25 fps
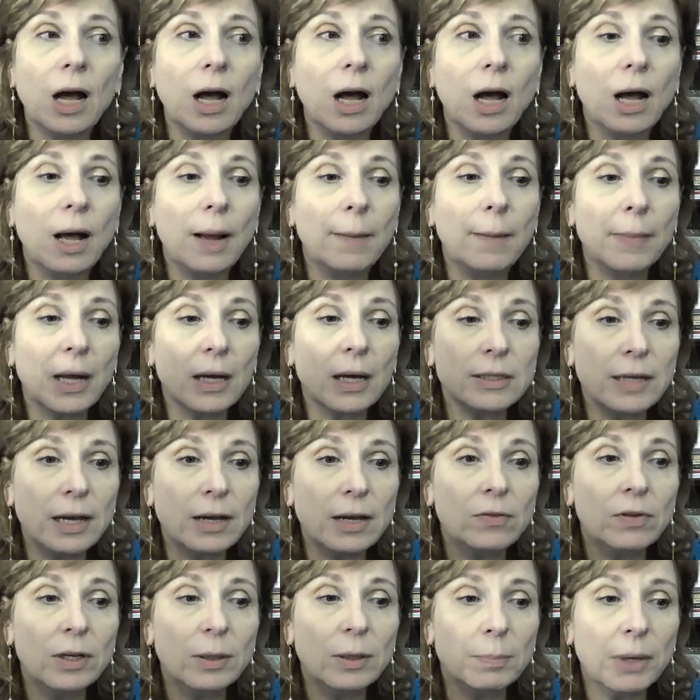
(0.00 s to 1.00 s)

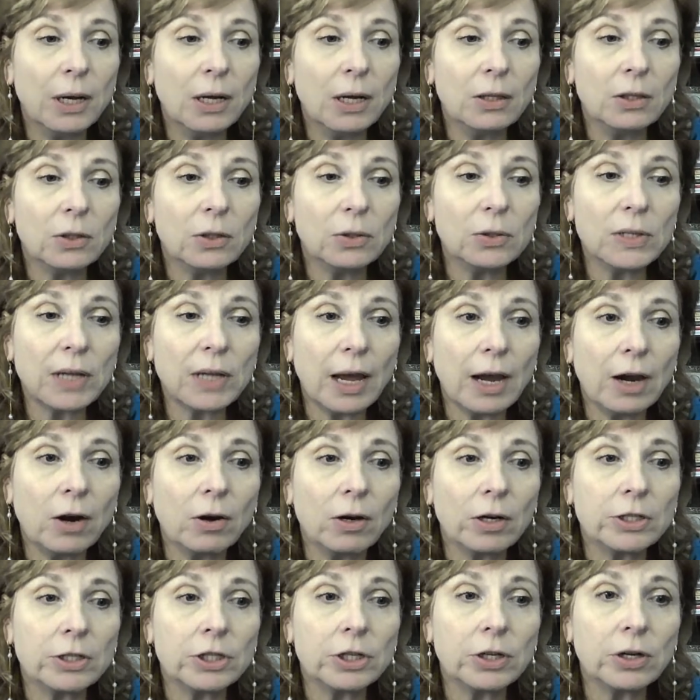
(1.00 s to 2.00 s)
Octavia Butler's
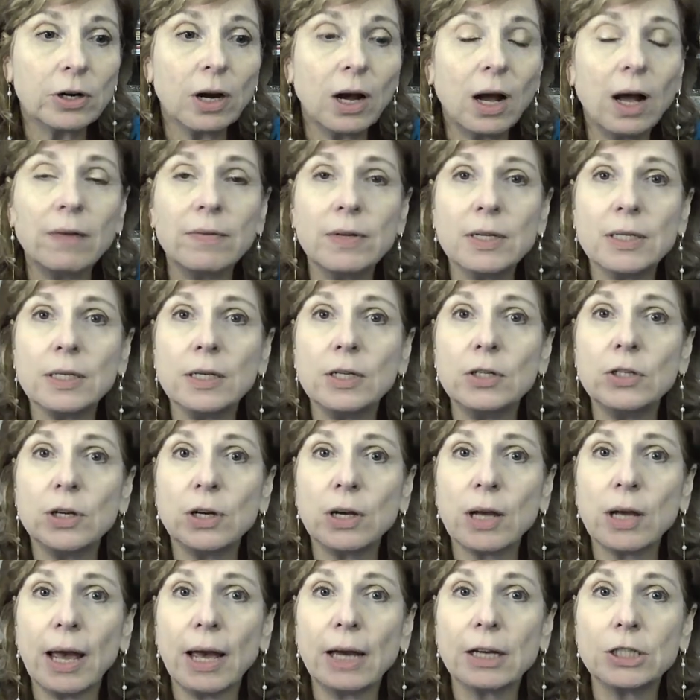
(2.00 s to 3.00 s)
character obviously
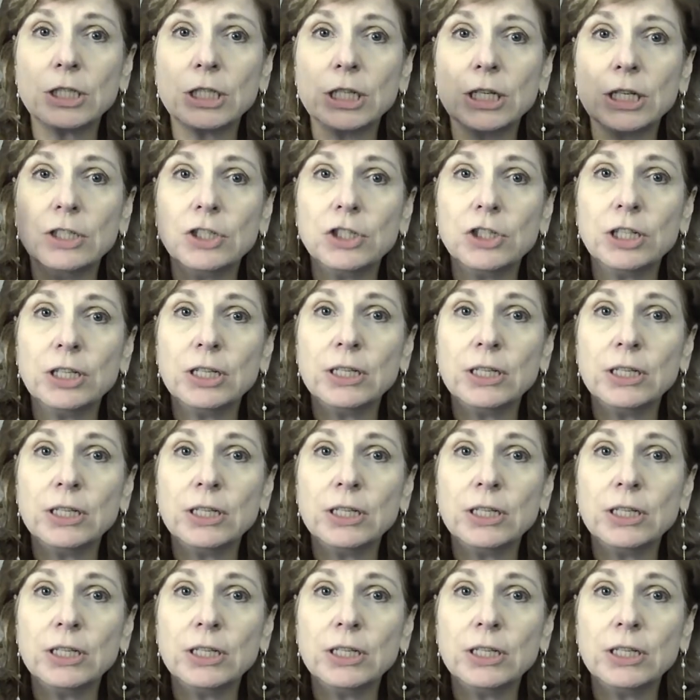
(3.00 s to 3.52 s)
took action.